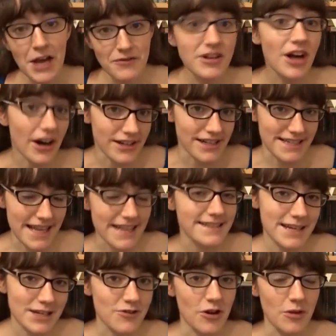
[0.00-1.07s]
Regardless,
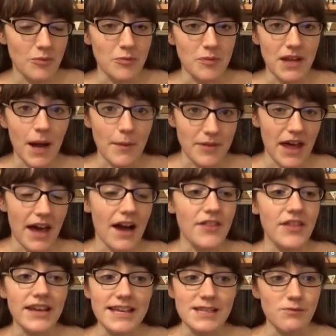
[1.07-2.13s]
Anthony Trollope would be up there. I
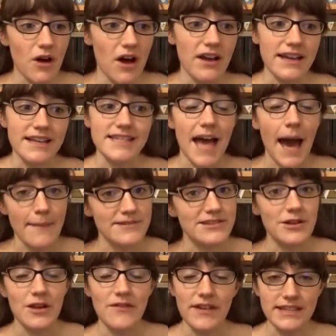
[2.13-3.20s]
think his work is
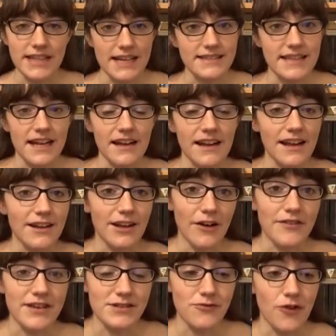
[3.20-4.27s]
absolutely fantastic and I
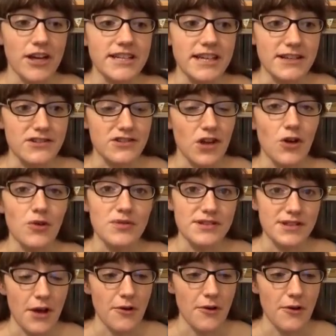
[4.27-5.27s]
love his writing so, so